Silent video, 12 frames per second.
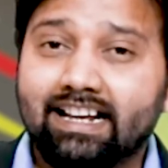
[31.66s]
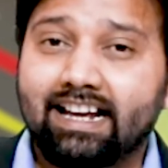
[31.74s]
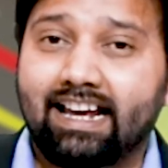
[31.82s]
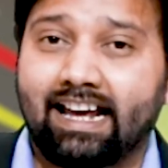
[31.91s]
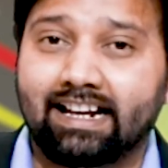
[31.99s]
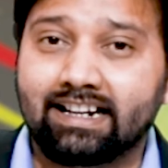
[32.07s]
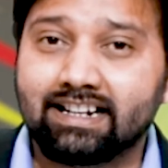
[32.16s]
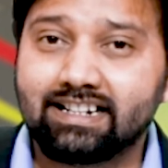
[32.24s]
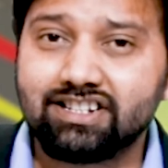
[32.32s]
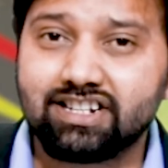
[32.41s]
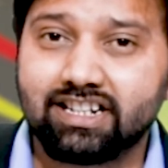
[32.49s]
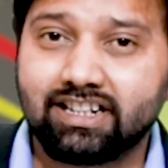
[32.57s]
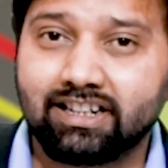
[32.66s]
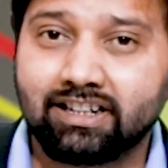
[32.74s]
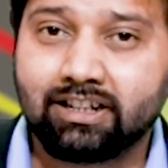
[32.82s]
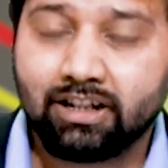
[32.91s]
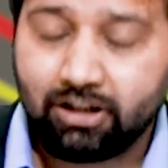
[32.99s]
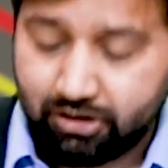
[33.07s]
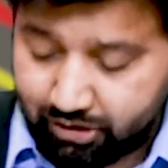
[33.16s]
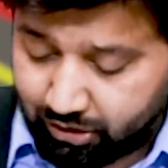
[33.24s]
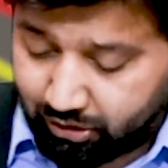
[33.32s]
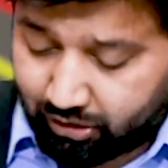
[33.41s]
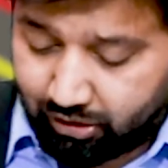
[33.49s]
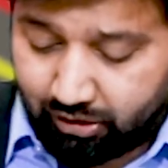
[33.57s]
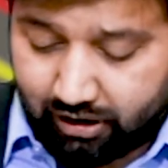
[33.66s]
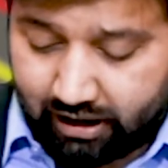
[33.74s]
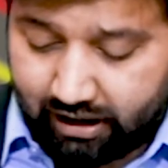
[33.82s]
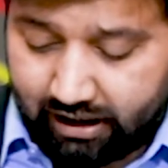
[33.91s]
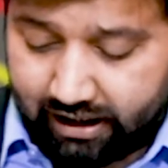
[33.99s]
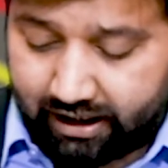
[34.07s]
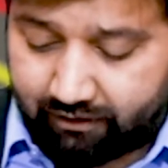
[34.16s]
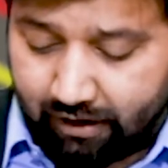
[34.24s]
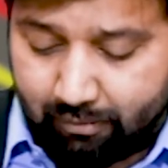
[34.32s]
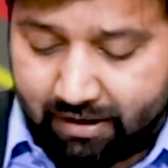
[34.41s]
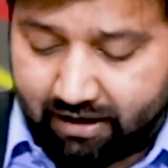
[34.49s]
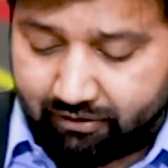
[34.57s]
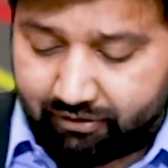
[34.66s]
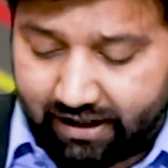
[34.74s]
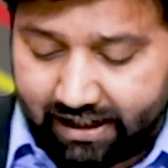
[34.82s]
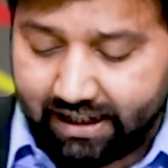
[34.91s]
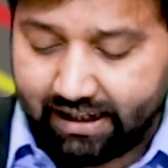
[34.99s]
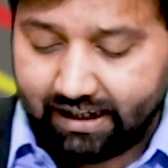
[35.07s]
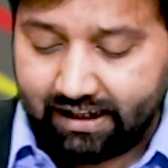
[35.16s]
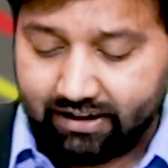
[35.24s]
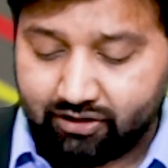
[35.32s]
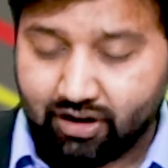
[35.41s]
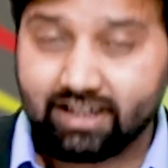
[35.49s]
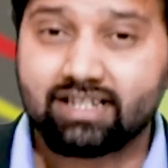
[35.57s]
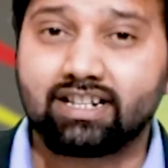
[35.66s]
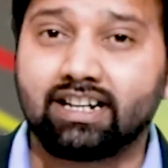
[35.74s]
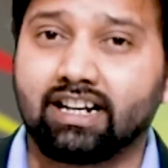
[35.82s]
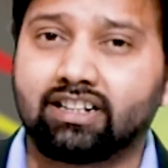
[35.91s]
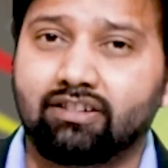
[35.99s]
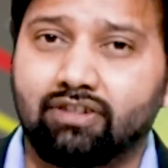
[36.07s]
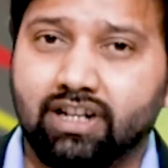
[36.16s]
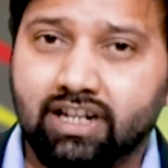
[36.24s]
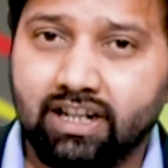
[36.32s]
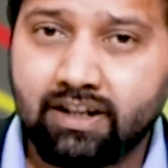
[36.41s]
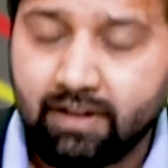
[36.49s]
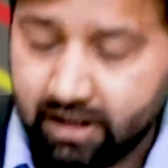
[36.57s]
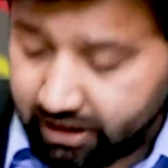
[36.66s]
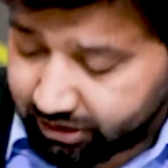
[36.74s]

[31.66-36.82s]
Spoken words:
energy. So it will be a very interesting activity.